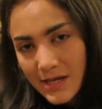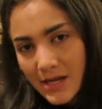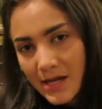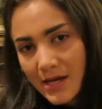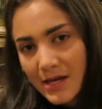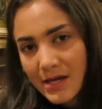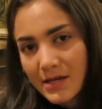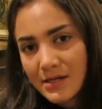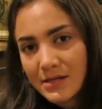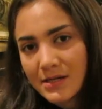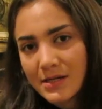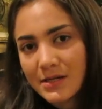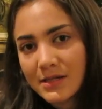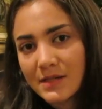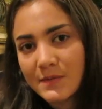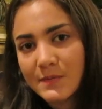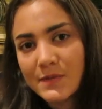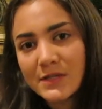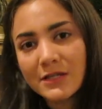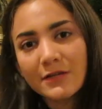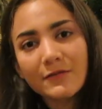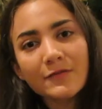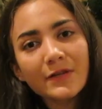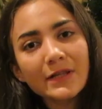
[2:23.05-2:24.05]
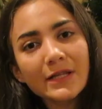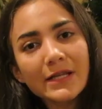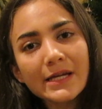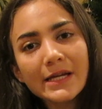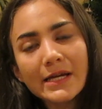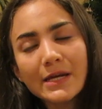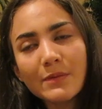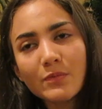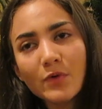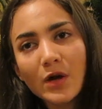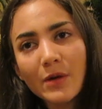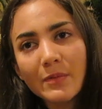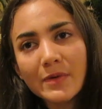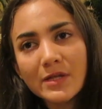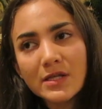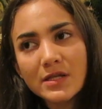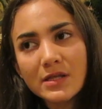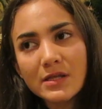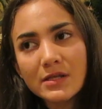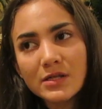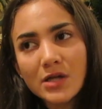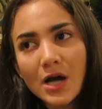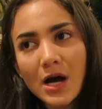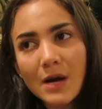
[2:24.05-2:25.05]
and specifically it brought me to
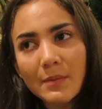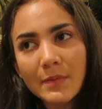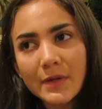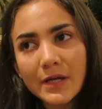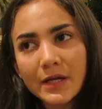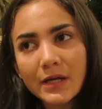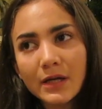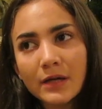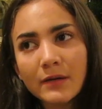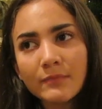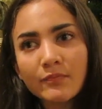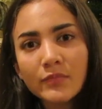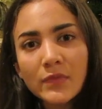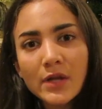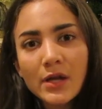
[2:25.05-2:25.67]
the topic